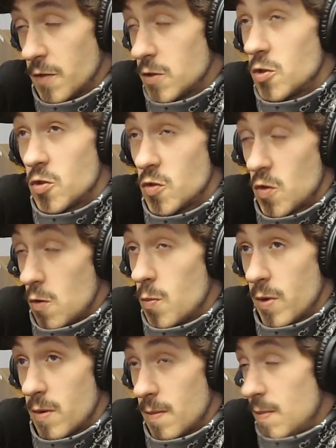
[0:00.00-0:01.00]
is
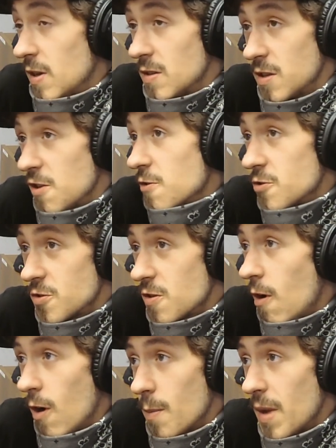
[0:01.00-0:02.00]
stupid because then you're just
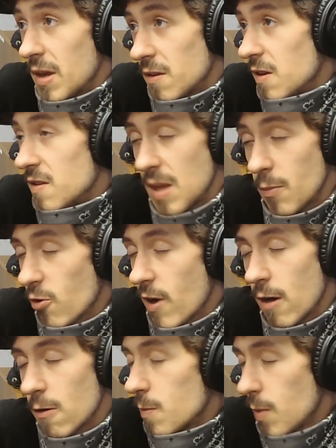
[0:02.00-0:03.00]
automatically
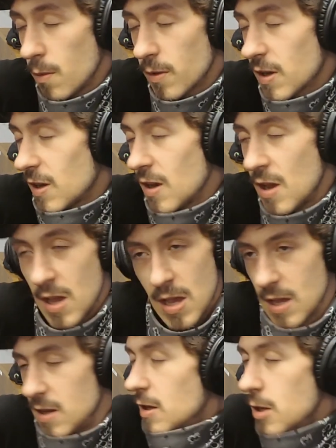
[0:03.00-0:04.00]
Democrat or Republican.
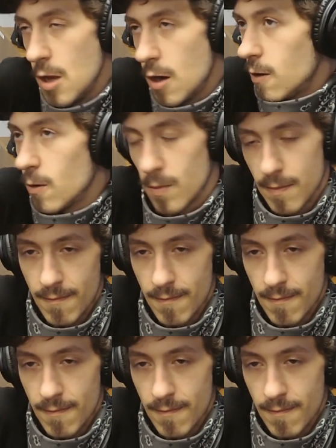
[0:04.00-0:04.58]
No.